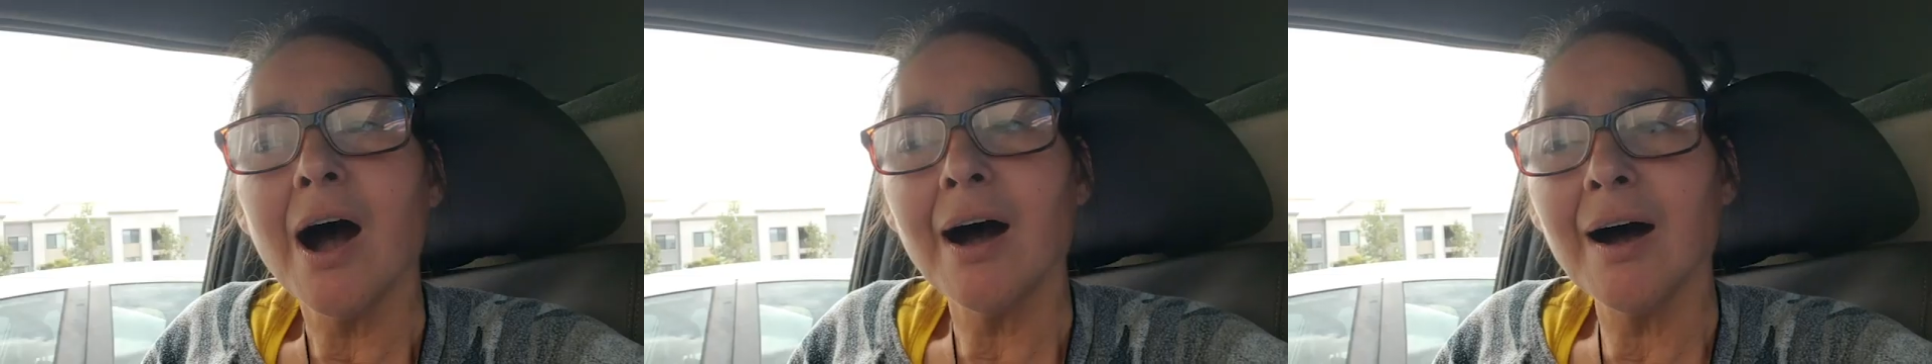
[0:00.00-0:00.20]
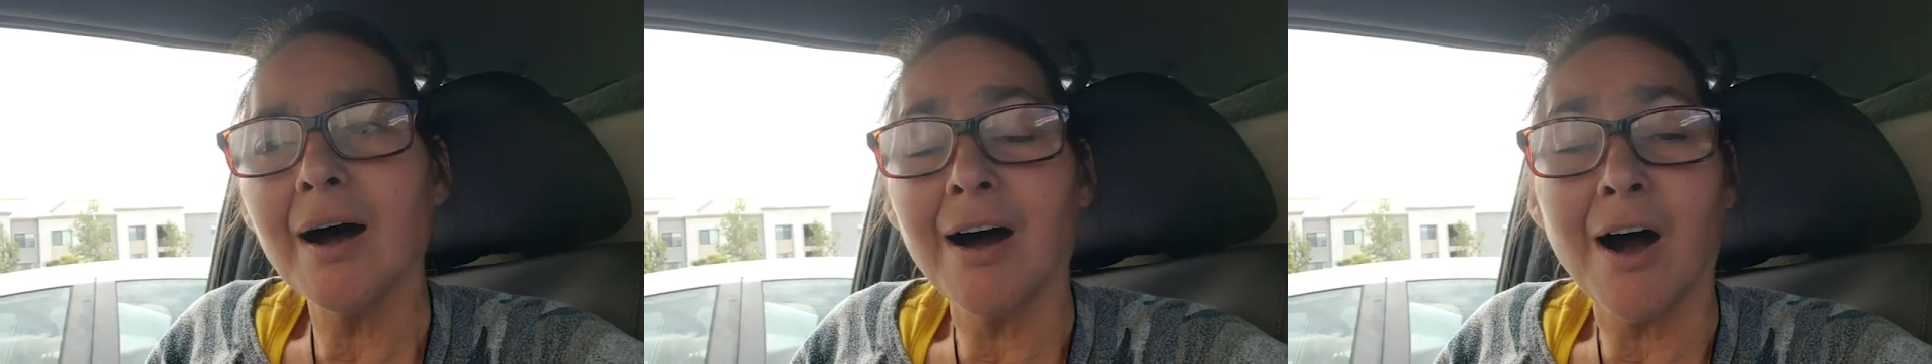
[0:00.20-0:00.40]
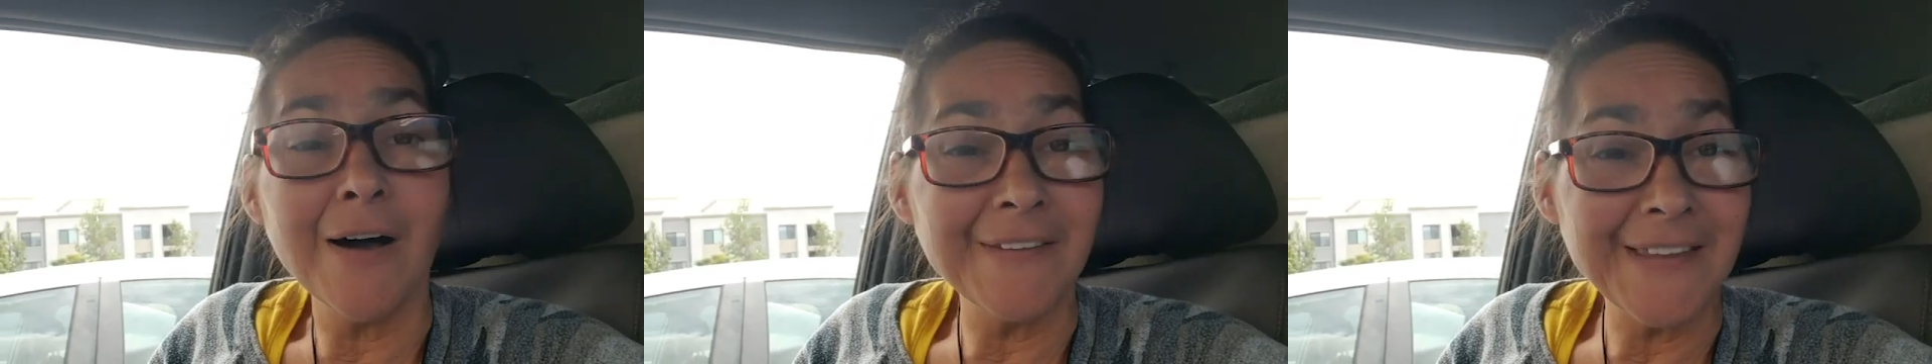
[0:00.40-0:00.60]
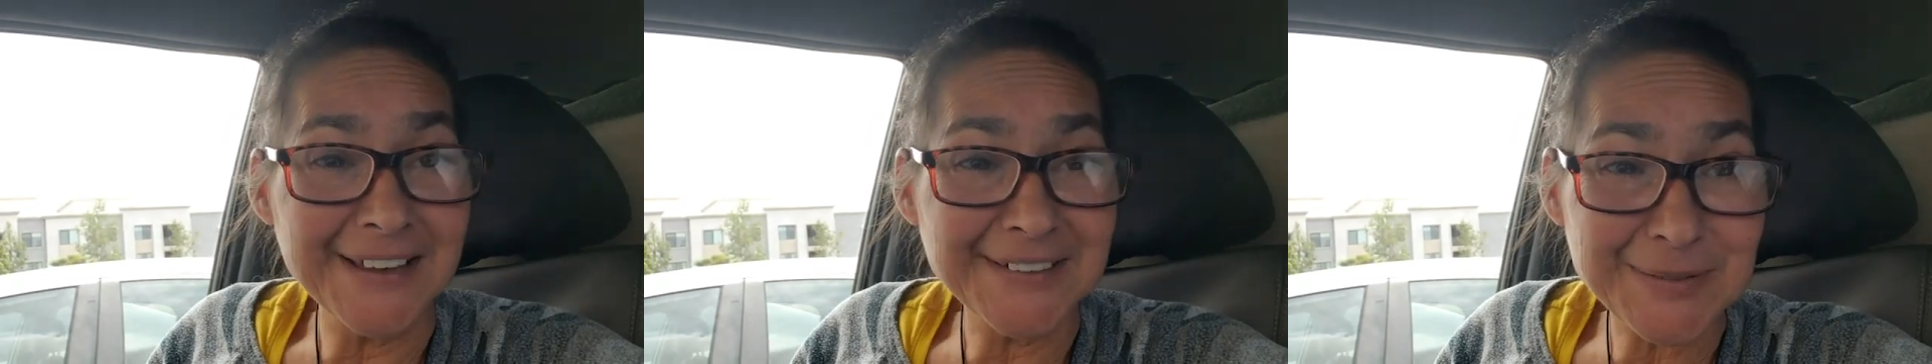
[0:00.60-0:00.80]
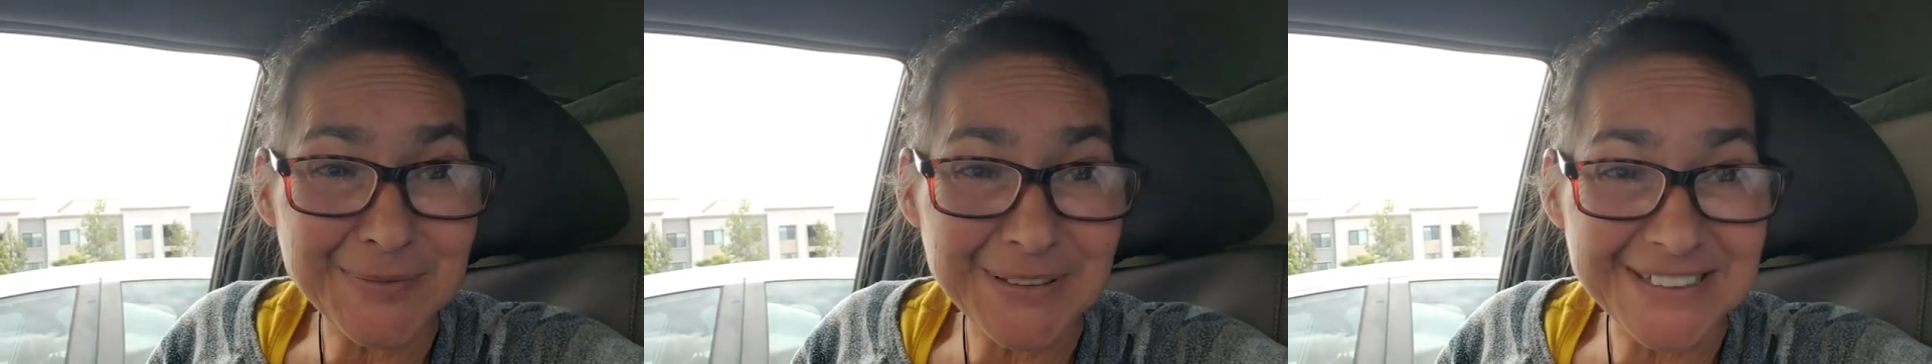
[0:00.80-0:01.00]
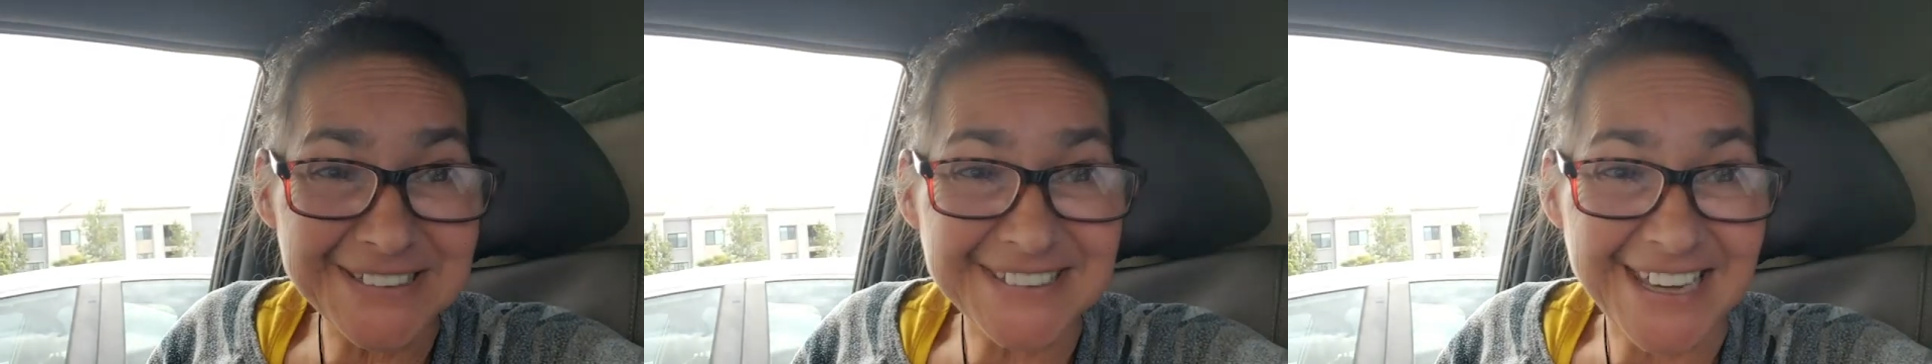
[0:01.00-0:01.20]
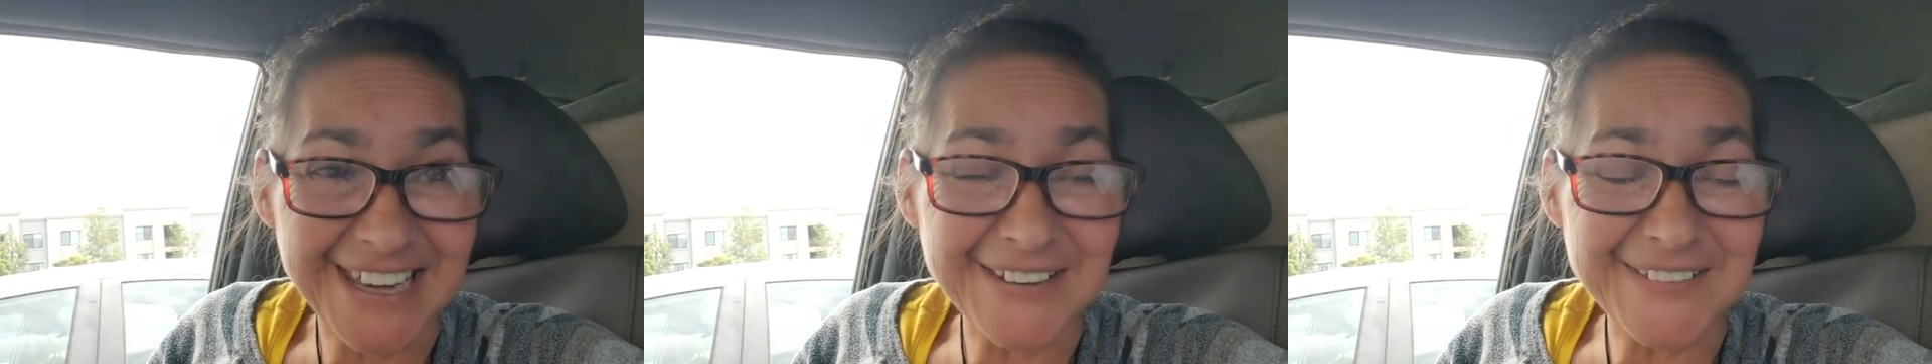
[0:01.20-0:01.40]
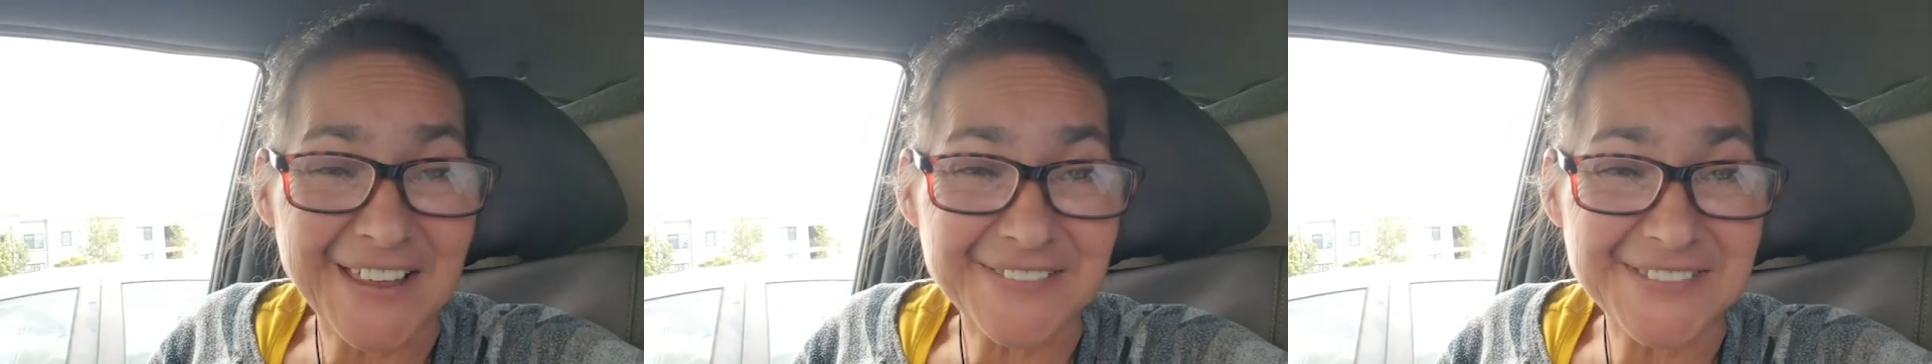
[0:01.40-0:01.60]
All that to be
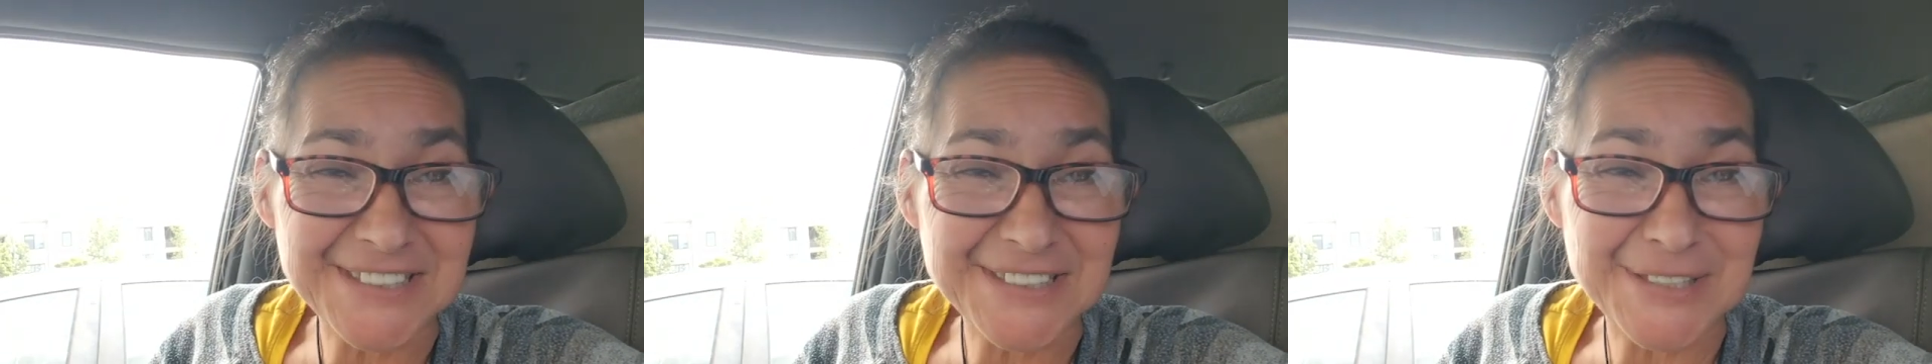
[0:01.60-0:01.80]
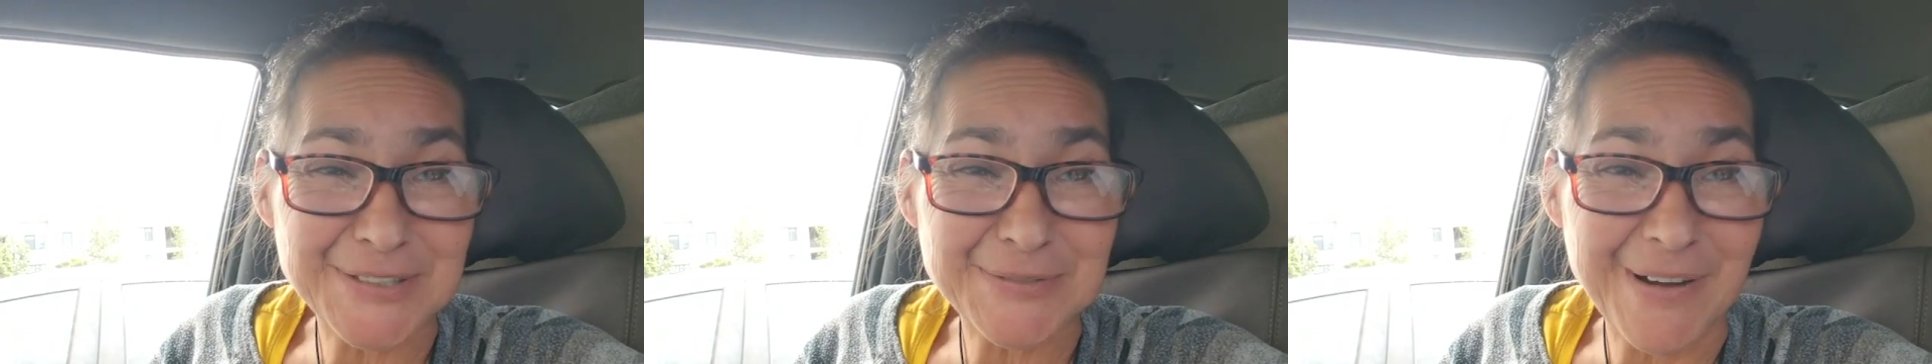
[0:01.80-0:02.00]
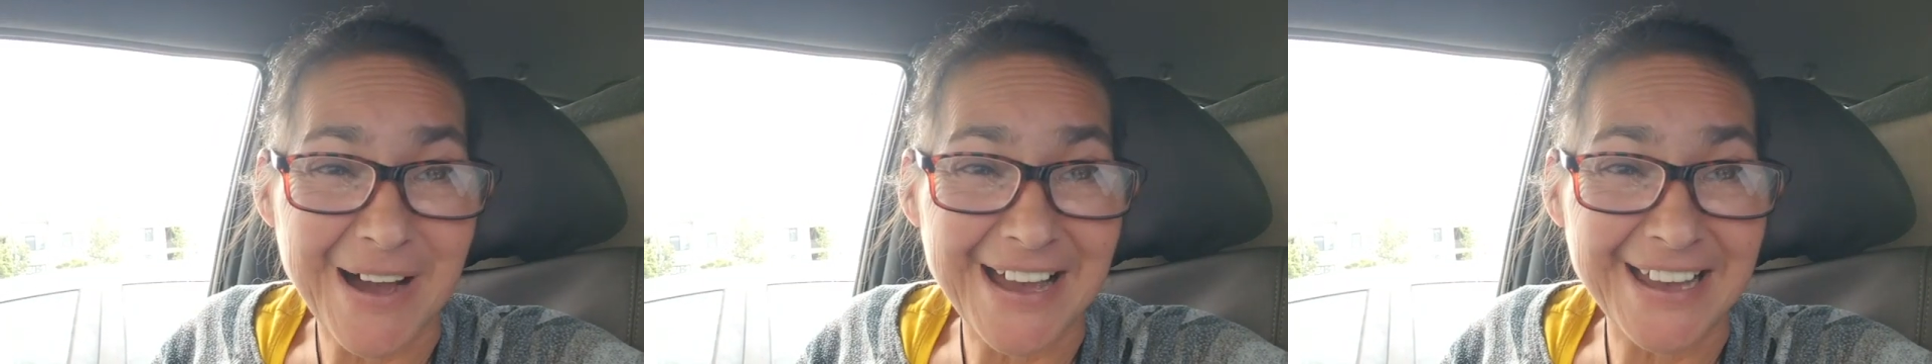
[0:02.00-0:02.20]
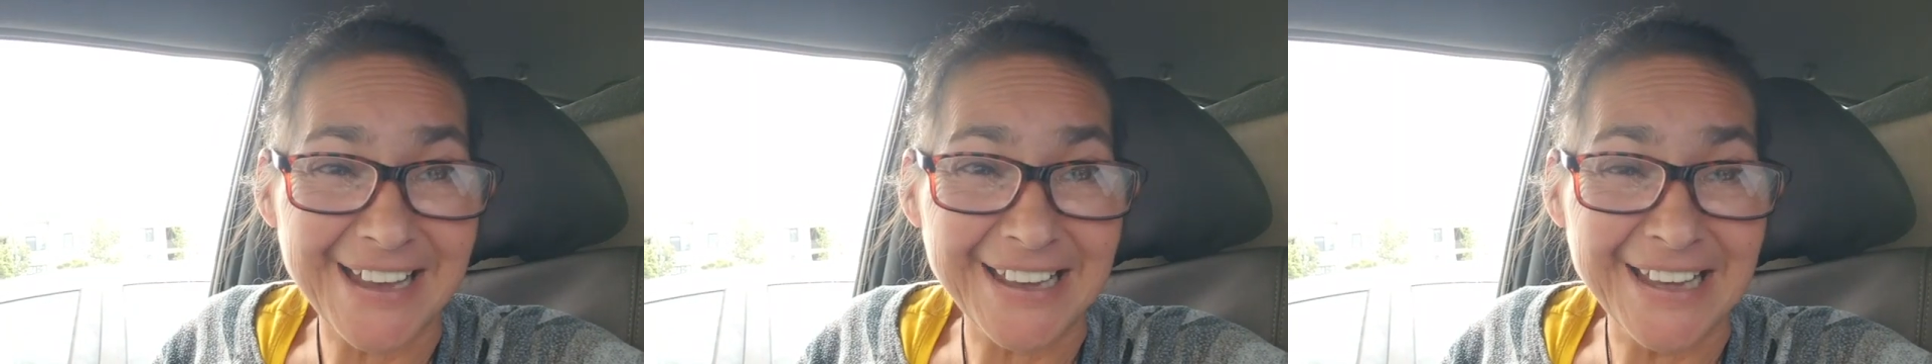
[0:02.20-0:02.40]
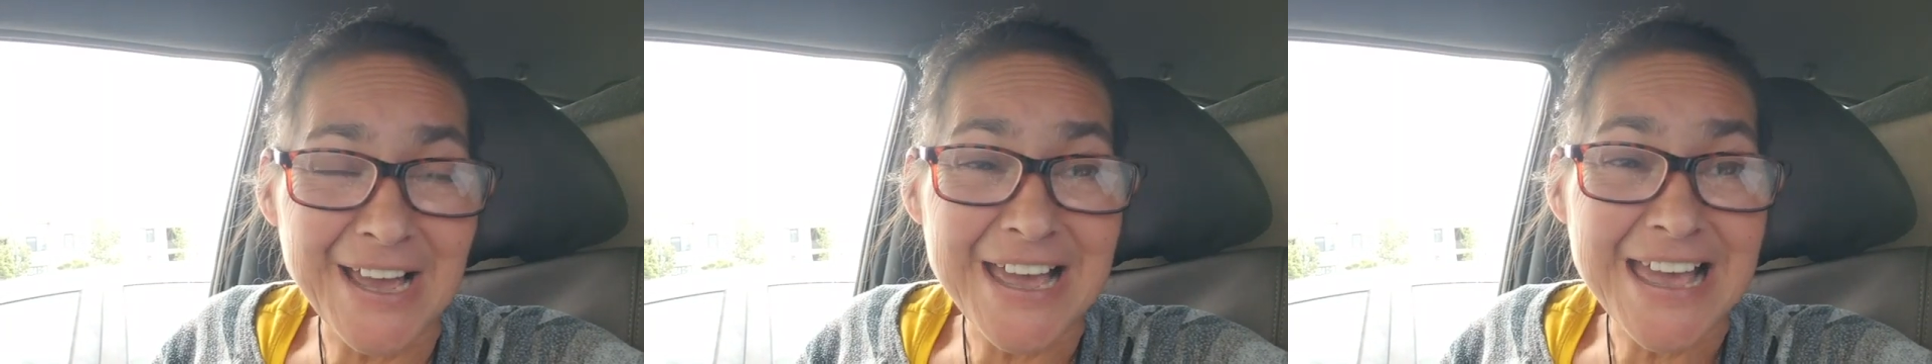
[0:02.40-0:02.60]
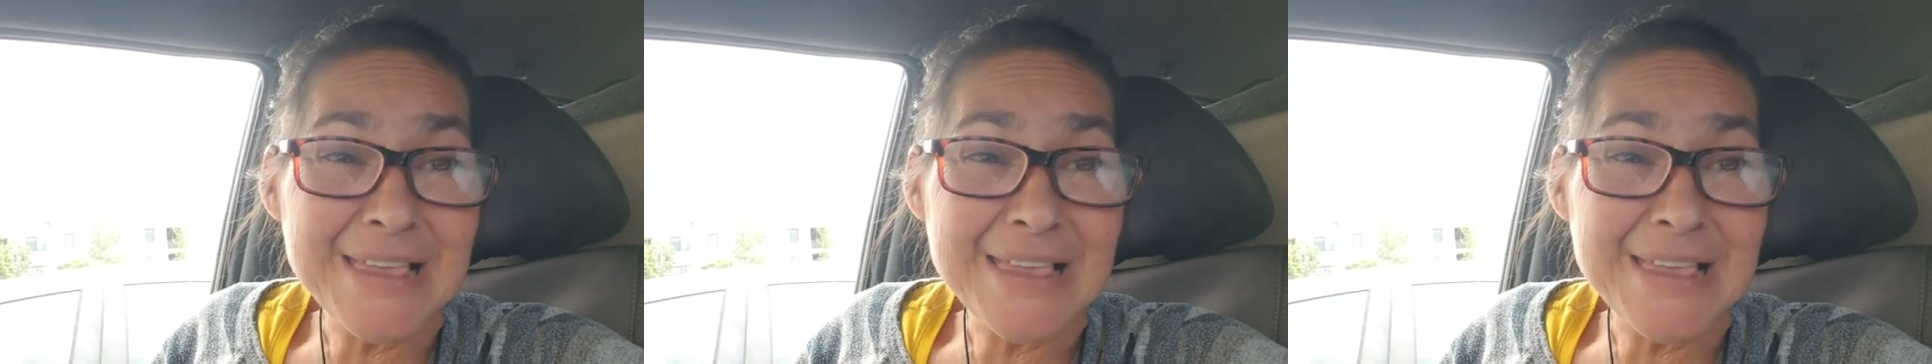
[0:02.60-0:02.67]
said, that this is my